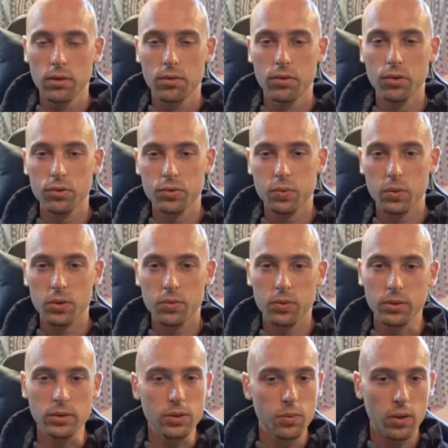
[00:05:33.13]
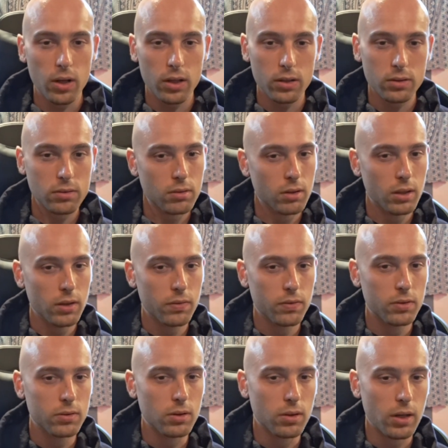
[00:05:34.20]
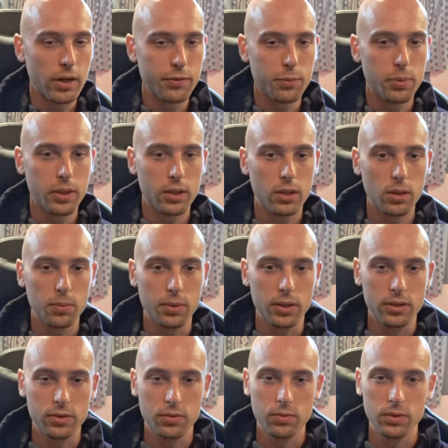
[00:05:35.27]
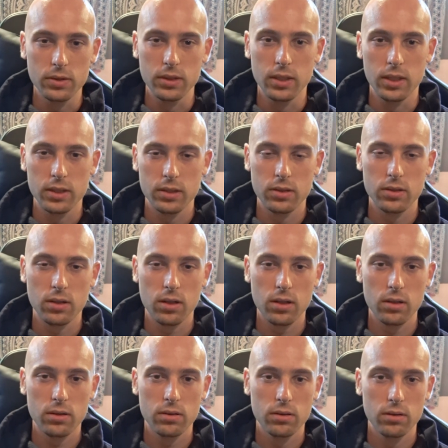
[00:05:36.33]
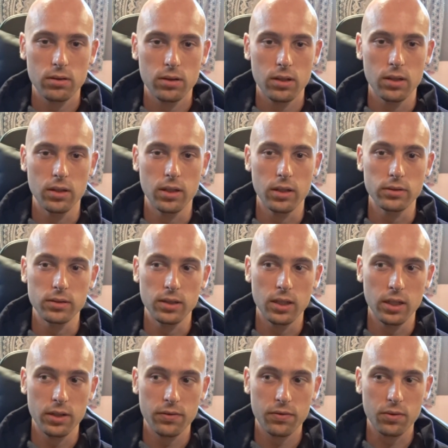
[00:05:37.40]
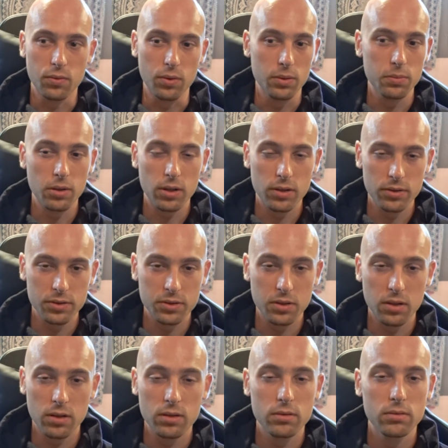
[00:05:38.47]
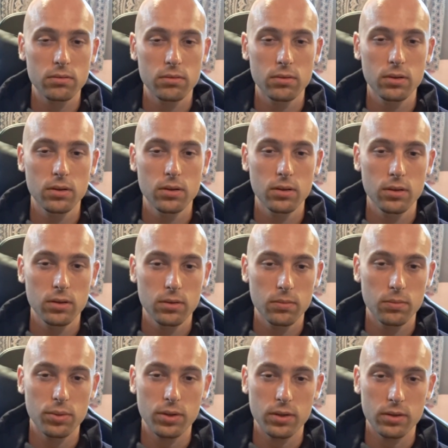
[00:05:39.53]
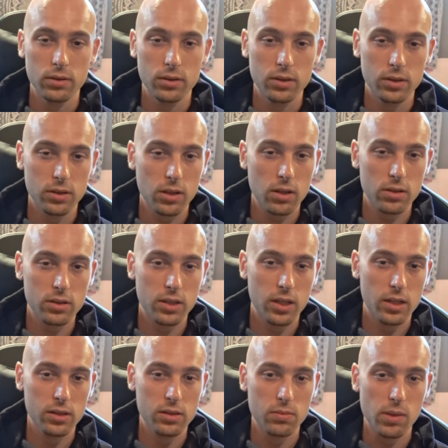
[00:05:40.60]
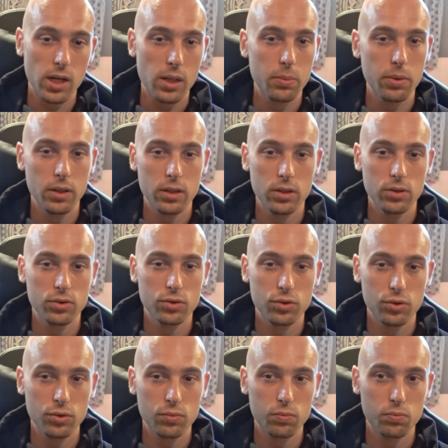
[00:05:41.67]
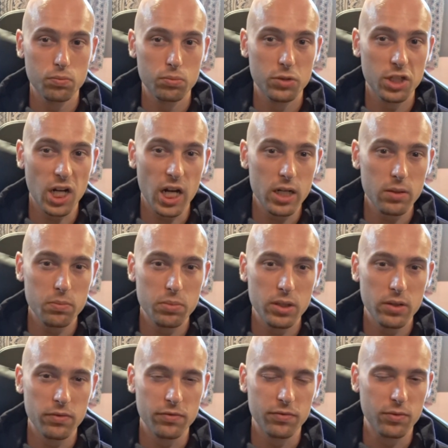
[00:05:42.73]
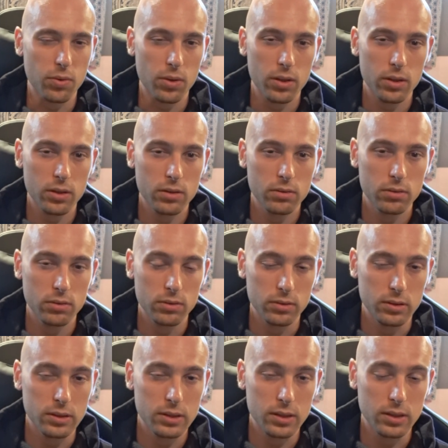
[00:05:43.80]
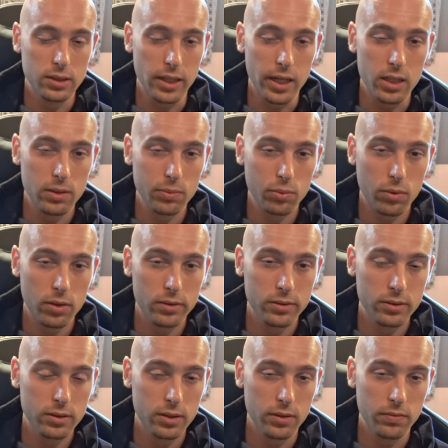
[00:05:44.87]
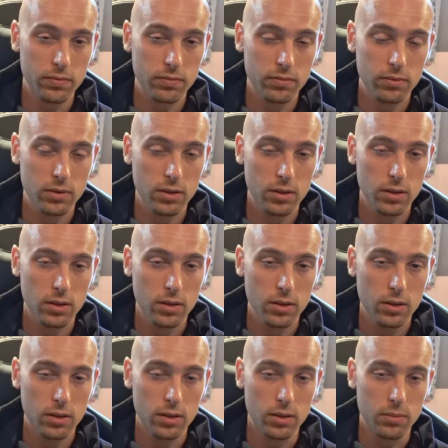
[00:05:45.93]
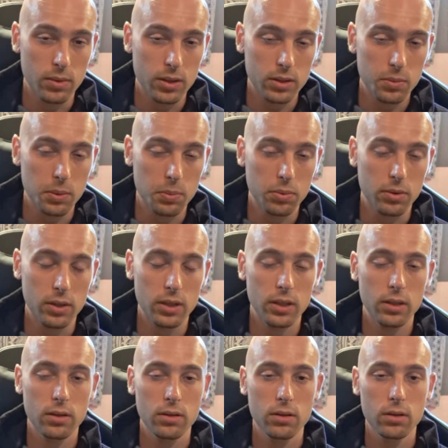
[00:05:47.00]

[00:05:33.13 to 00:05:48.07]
Those work really well if you don't have a pickup and it's a really nice guitar and they only need it for one part of the song. But guitar stands, in my opinion, should kind of be avoided, at least the stand-up ones that are meant to be played.